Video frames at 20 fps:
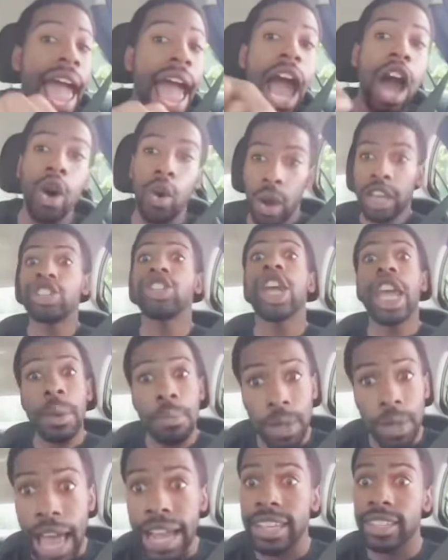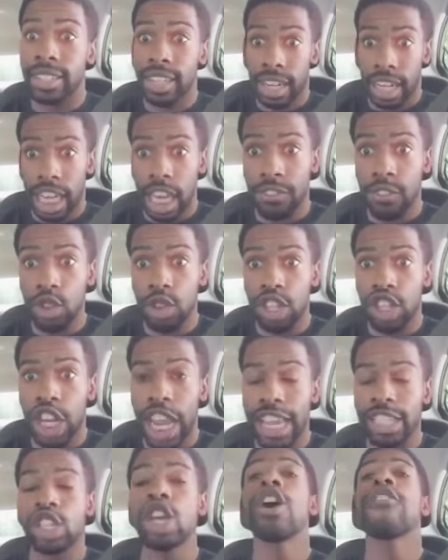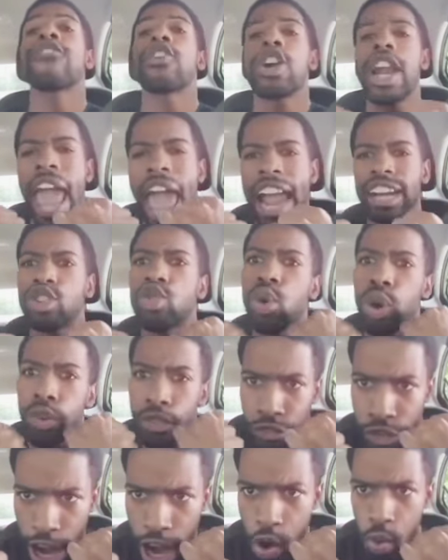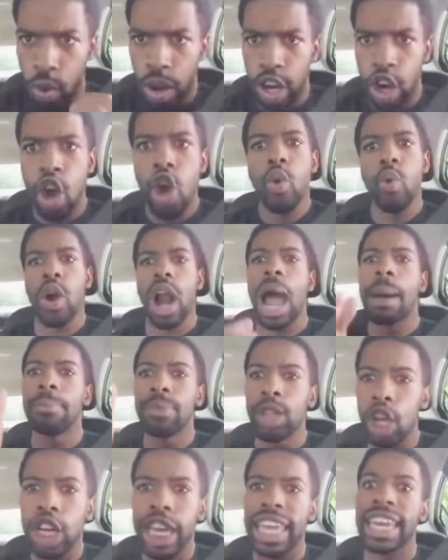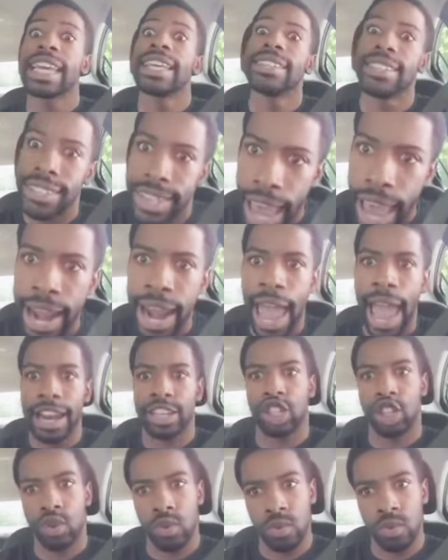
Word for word: Now, Jay Black is gonna give you the chance for an actual fair one where I'm looking dead